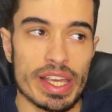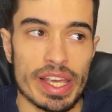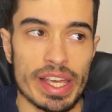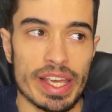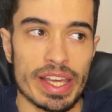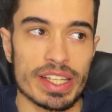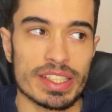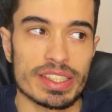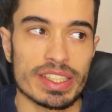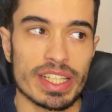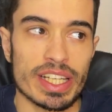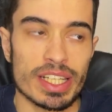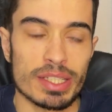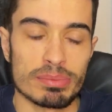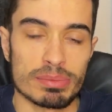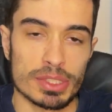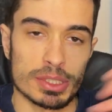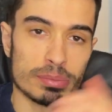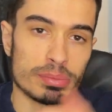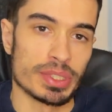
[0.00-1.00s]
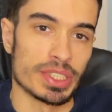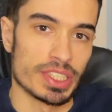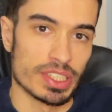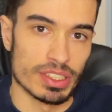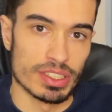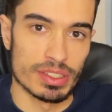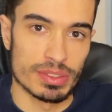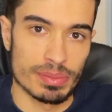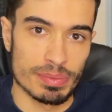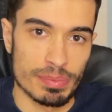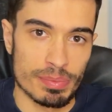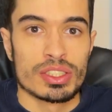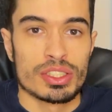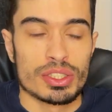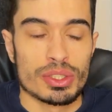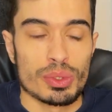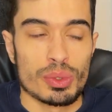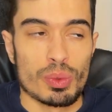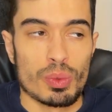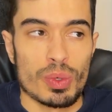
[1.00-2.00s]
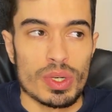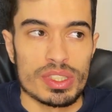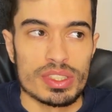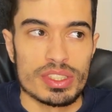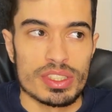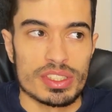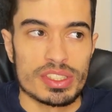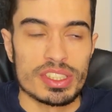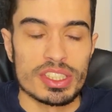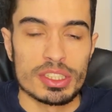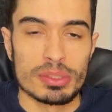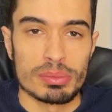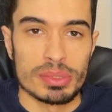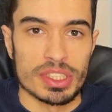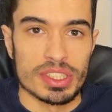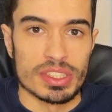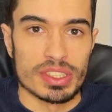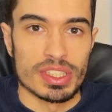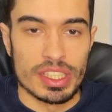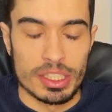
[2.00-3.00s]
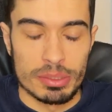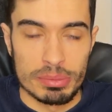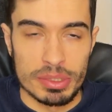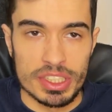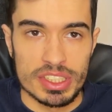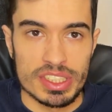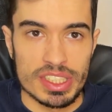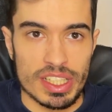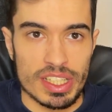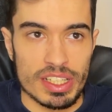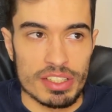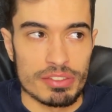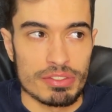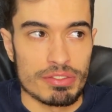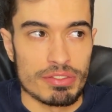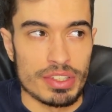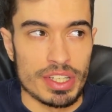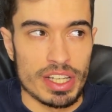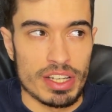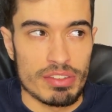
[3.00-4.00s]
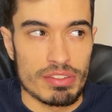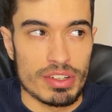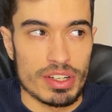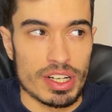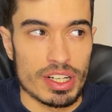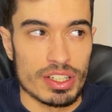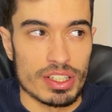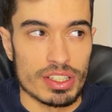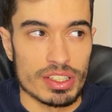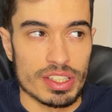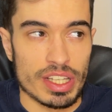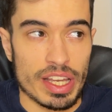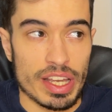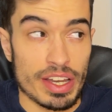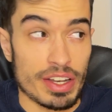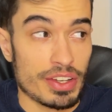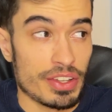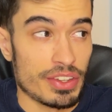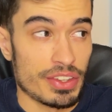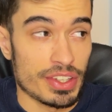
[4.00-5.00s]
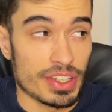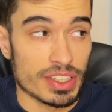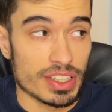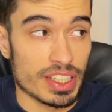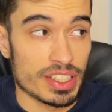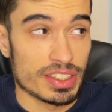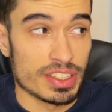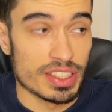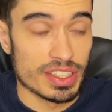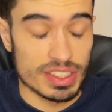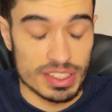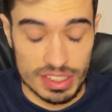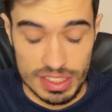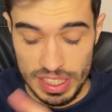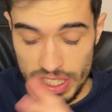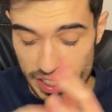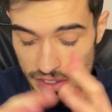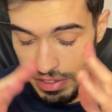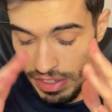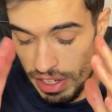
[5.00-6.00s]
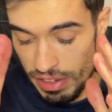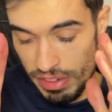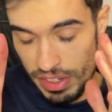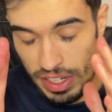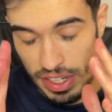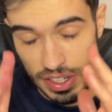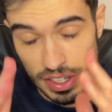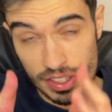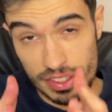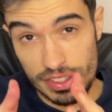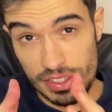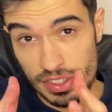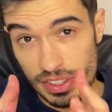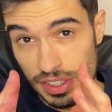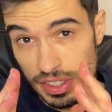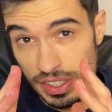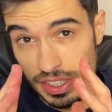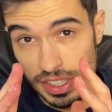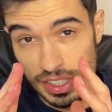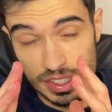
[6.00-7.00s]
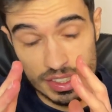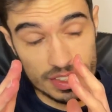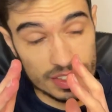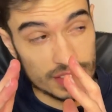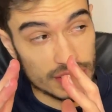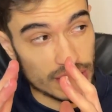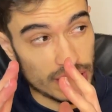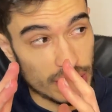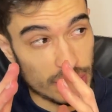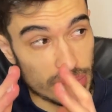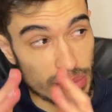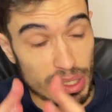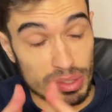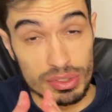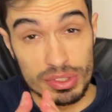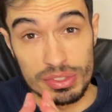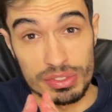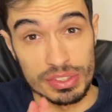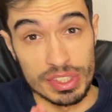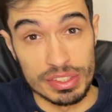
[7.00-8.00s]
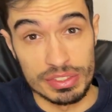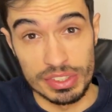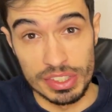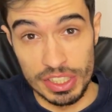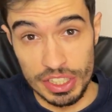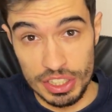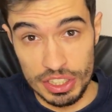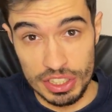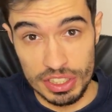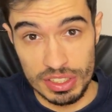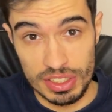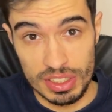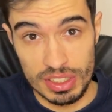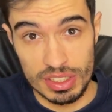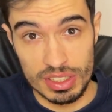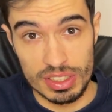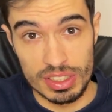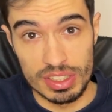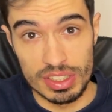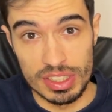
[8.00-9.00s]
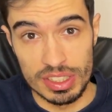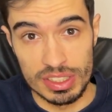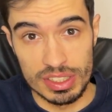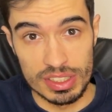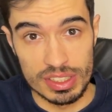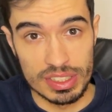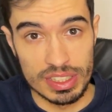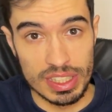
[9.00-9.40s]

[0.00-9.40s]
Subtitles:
ENDGAME speaker. So what does this mean? It means that I've never heard anything like this. I've never heard this amount of definition. This is